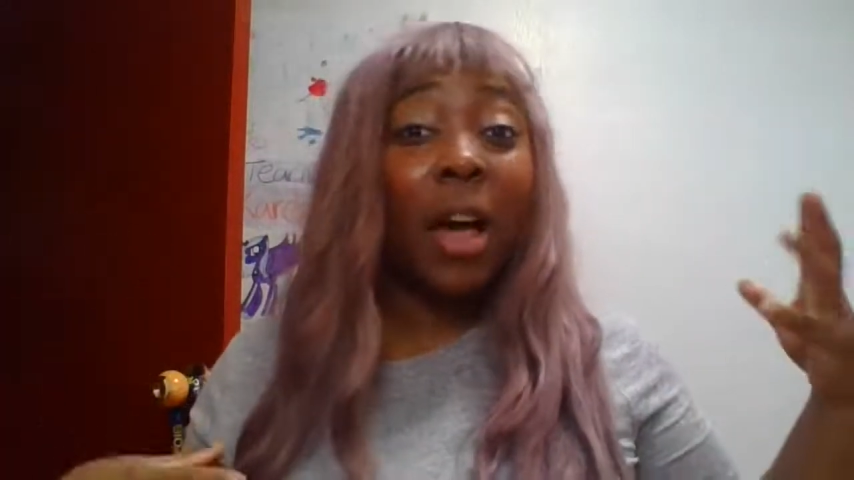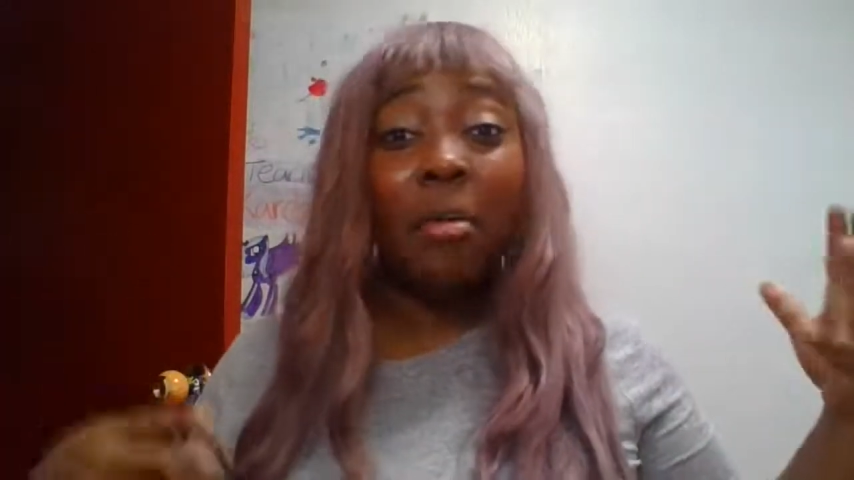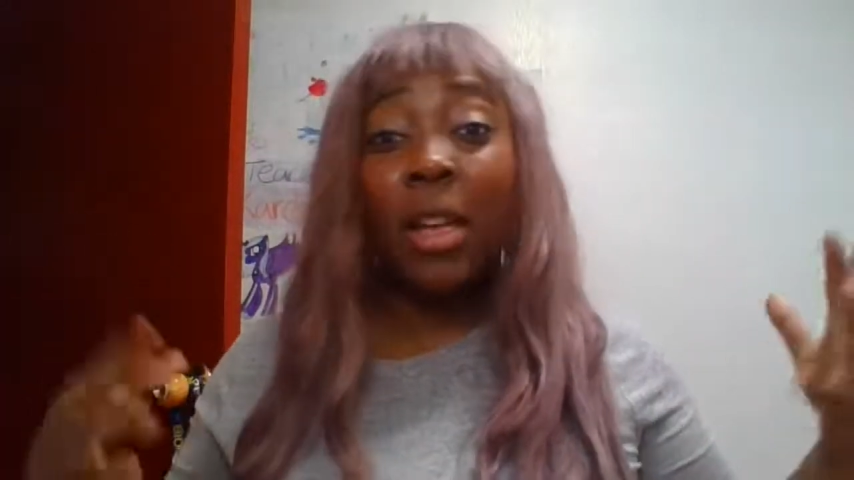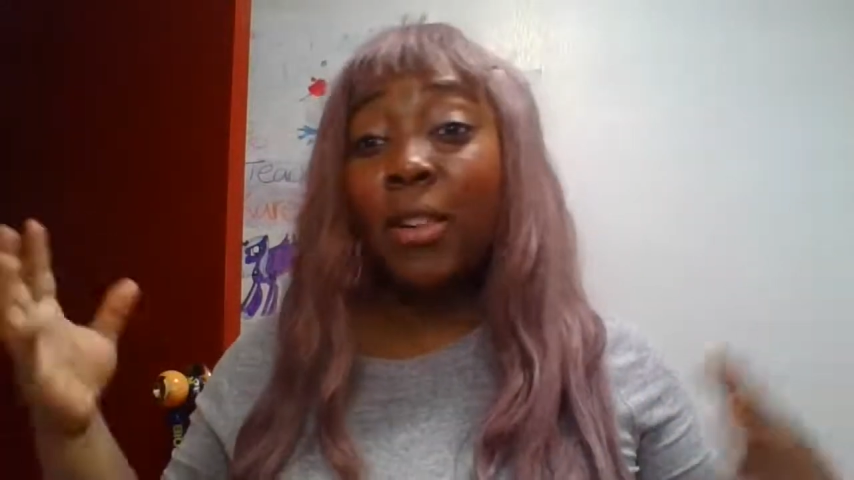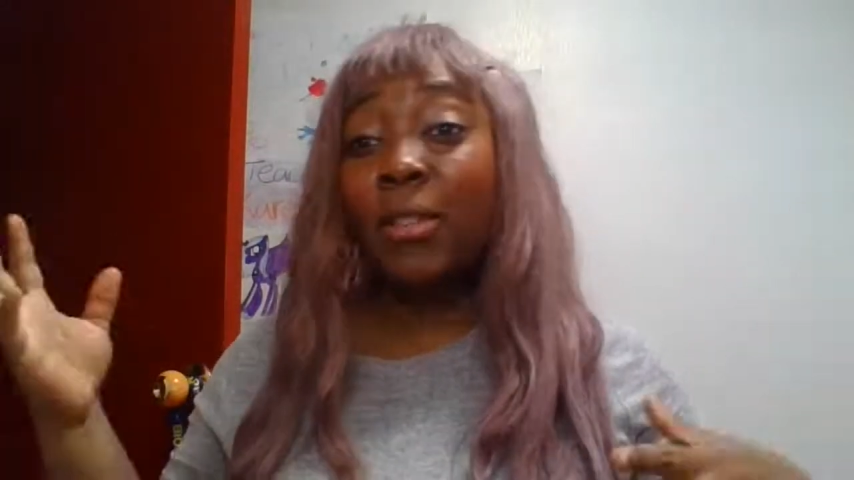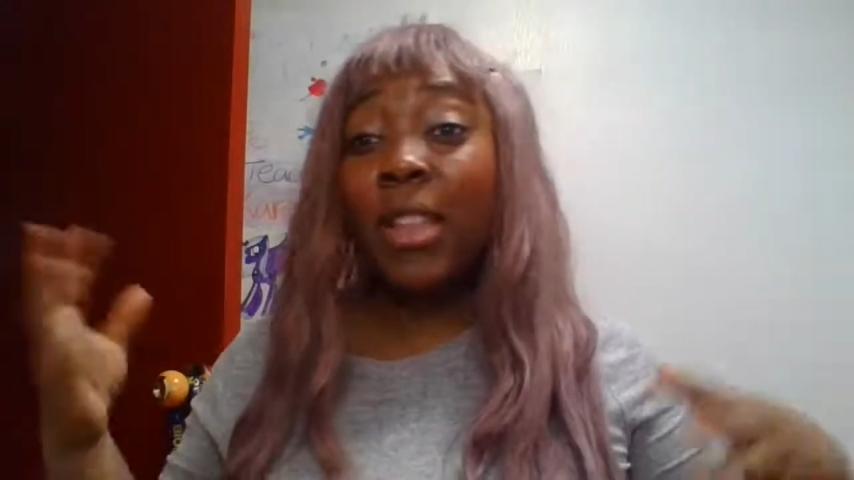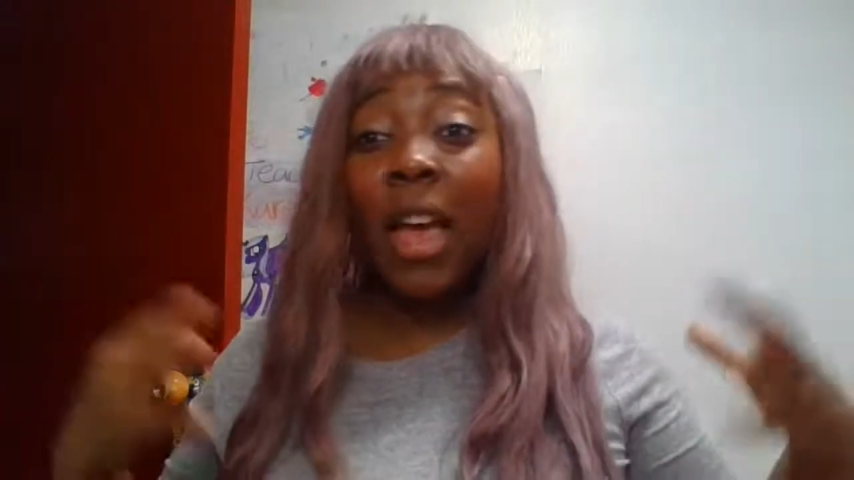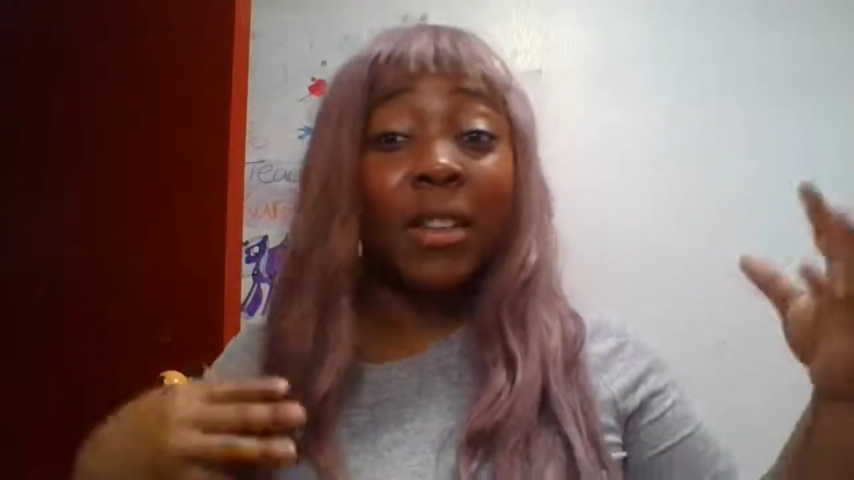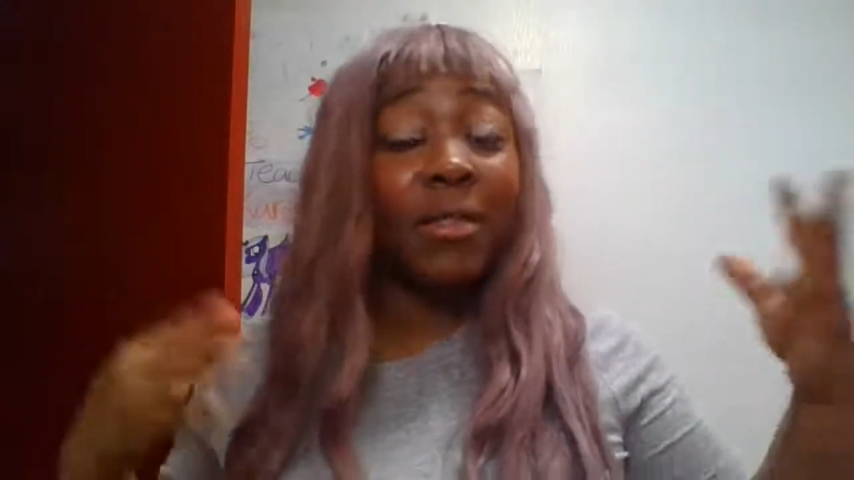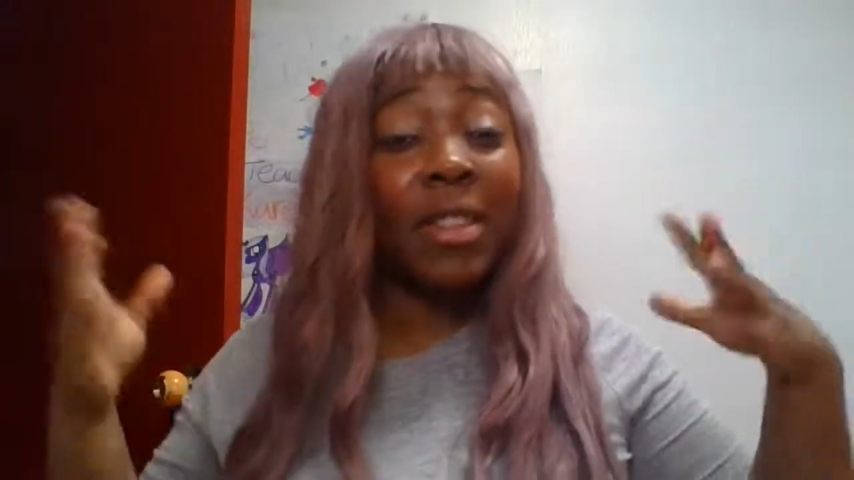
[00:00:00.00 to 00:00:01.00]
coming
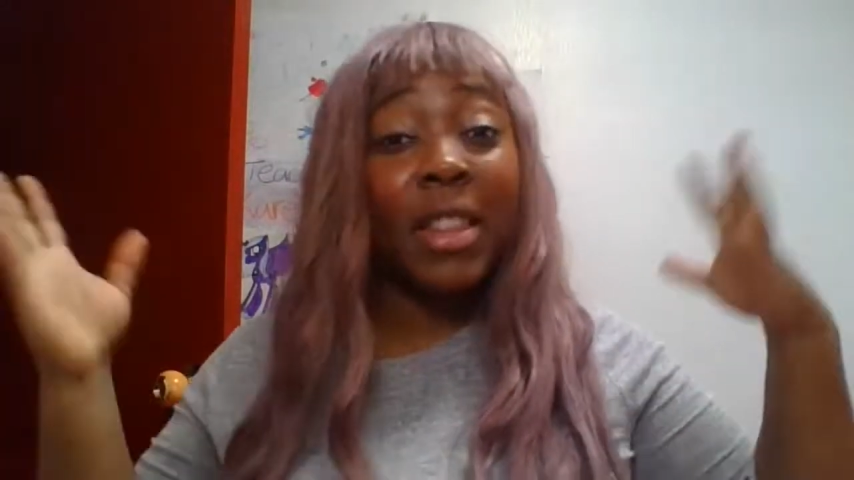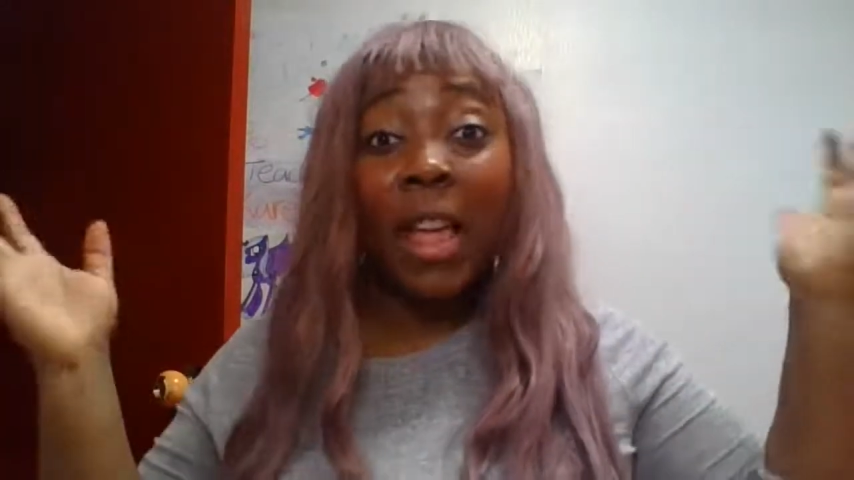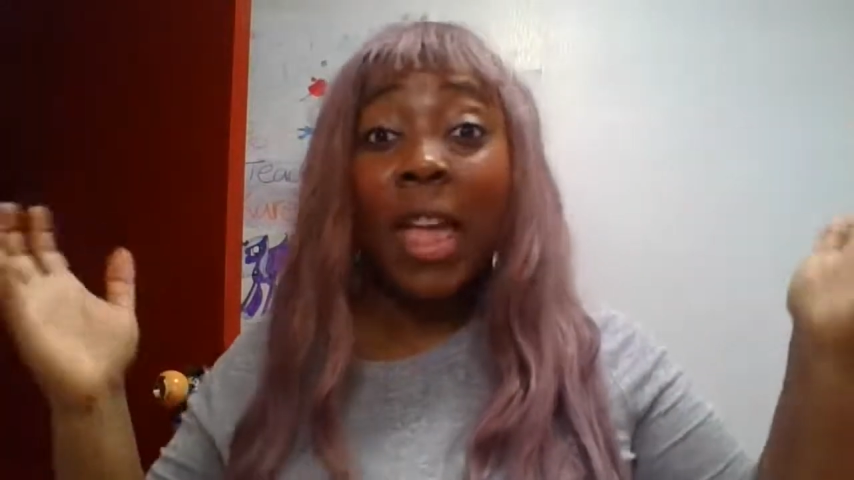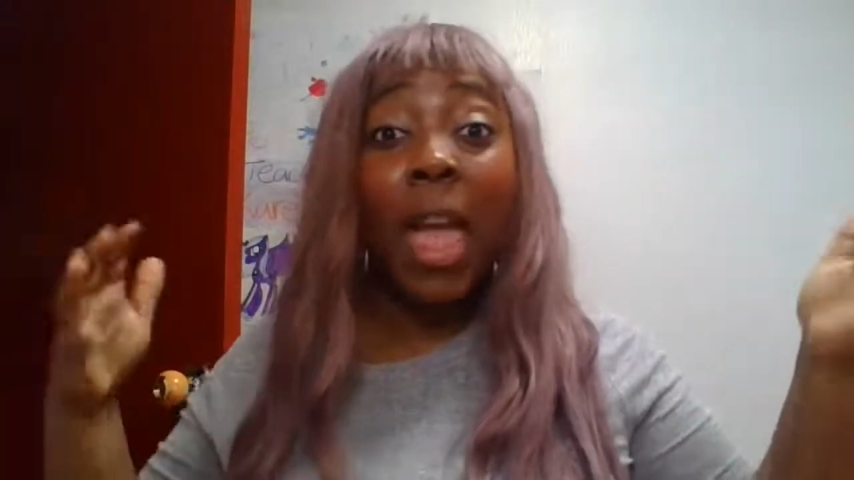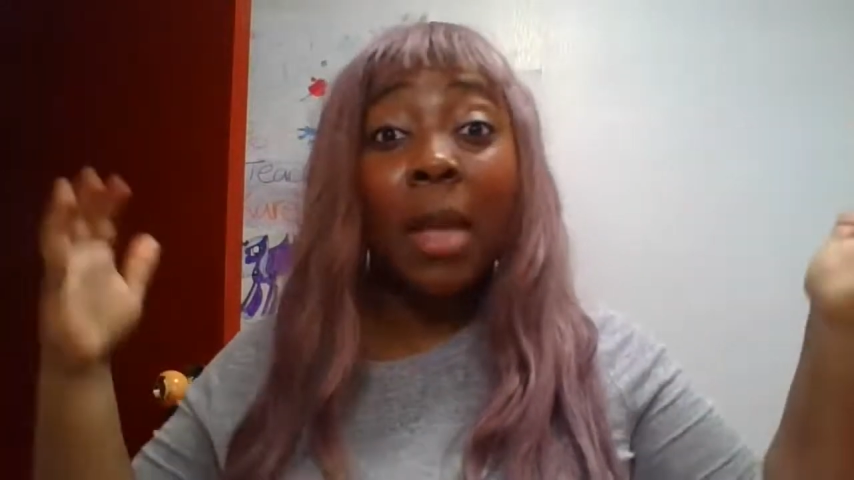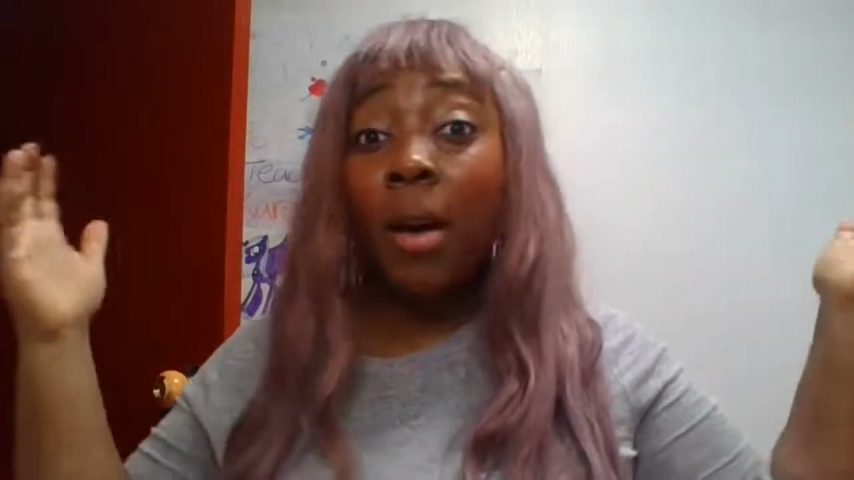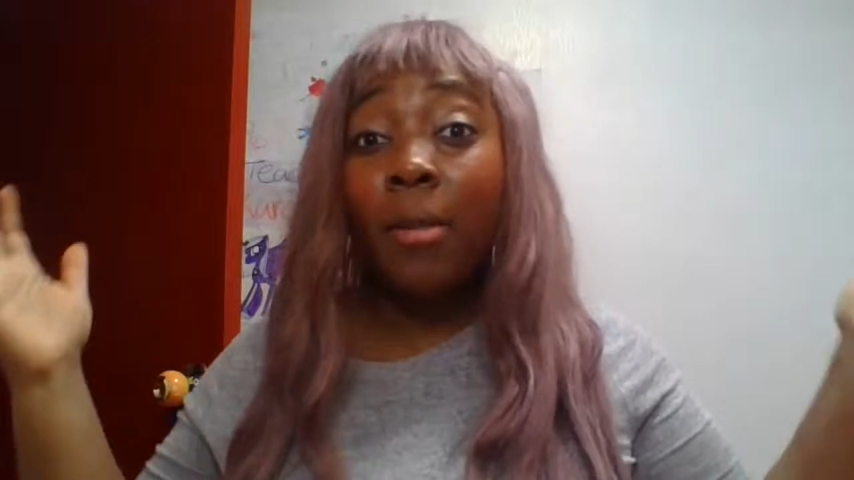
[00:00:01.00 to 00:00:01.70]
that came